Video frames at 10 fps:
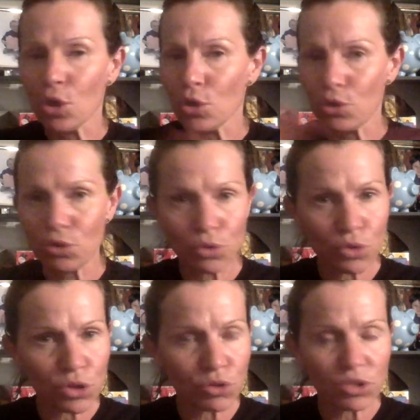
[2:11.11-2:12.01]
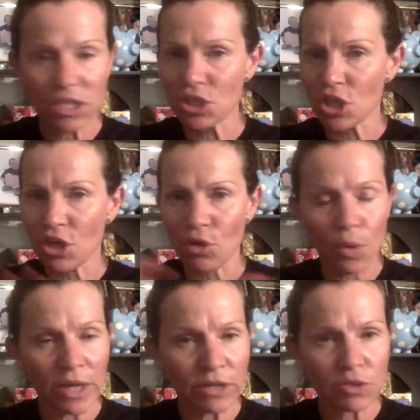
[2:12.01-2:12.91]
who you're teaching or
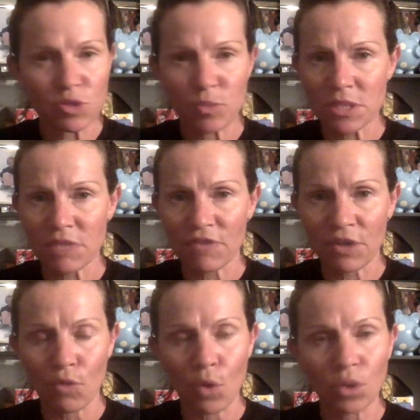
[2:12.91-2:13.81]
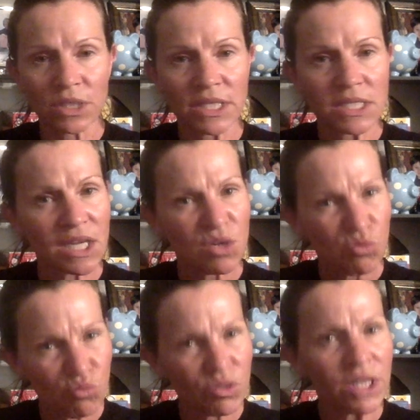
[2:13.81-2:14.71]
what your specific role is, it
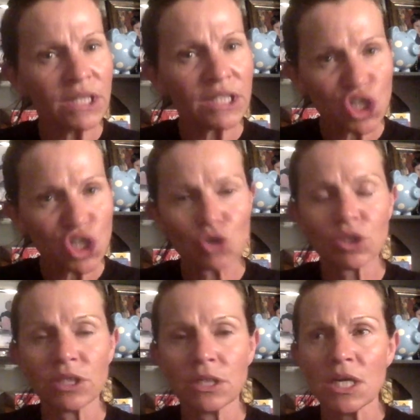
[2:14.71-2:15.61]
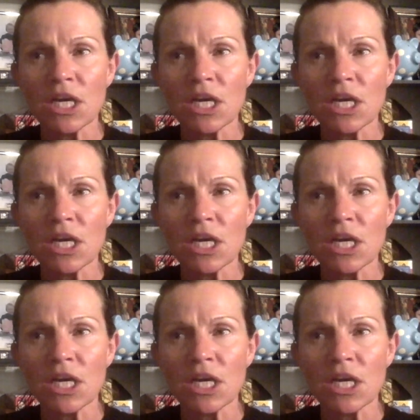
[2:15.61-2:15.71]
really should